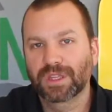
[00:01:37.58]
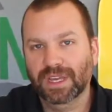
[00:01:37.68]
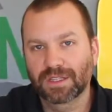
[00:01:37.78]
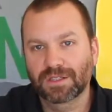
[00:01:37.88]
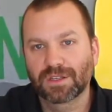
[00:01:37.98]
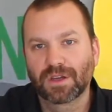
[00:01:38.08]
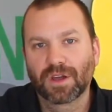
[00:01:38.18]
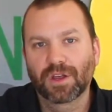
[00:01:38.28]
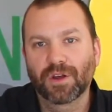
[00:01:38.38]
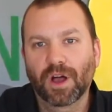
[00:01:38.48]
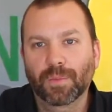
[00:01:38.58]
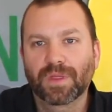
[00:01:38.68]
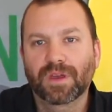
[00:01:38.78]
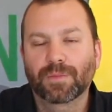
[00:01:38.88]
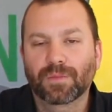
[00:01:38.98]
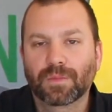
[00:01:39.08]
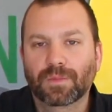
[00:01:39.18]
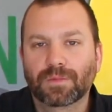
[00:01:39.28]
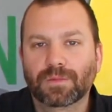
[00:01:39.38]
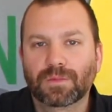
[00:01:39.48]
the kids. You're helping them
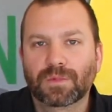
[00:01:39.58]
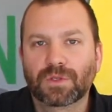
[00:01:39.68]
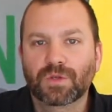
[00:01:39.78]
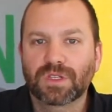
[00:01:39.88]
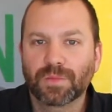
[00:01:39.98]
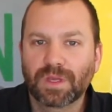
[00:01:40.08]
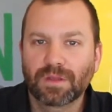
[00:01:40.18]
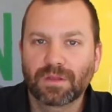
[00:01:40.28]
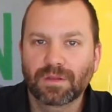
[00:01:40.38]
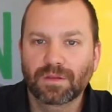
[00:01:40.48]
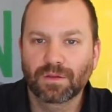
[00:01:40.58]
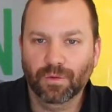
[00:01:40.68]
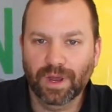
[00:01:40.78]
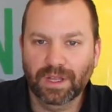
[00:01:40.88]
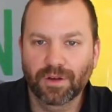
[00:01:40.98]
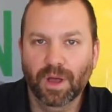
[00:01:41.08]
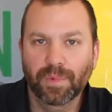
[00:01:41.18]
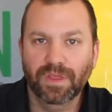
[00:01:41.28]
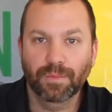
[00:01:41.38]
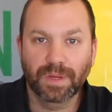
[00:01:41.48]
do something great, you're
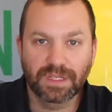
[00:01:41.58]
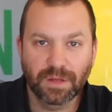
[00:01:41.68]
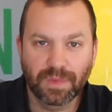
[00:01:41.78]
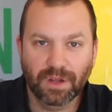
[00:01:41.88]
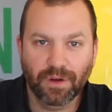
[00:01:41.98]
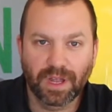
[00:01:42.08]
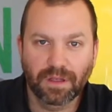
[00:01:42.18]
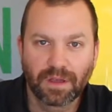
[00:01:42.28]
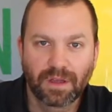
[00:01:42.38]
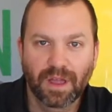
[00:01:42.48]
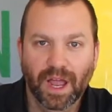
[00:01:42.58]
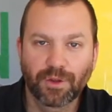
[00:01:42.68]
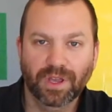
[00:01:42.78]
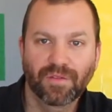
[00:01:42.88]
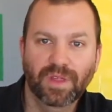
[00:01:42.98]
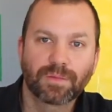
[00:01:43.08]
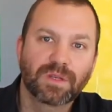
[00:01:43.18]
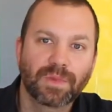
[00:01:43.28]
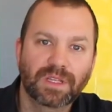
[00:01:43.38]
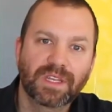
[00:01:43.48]
helping them be something great, and you're giving them
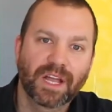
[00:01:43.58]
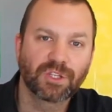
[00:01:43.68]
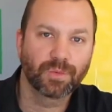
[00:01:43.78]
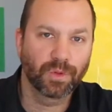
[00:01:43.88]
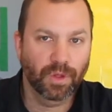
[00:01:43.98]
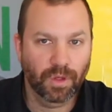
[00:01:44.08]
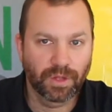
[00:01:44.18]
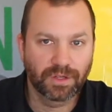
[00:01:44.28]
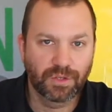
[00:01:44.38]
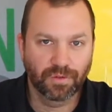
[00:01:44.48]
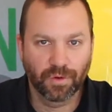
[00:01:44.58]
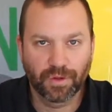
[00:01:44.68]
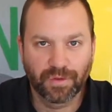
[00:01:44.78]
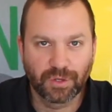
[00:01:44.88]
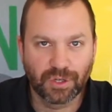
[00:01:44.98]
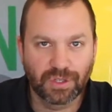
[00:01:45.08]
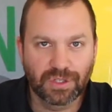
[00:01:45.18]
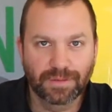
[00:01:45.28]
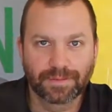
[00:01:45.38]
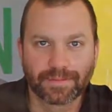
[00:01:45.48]
something tangible to hold on to for their futures.